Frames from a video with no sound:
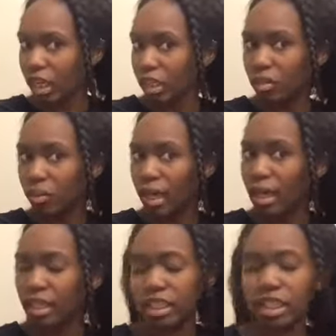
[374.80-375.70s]

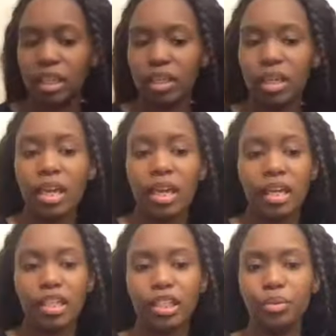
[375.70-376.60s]
location,
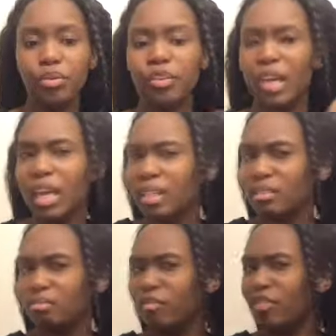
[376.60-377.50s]
and she went for like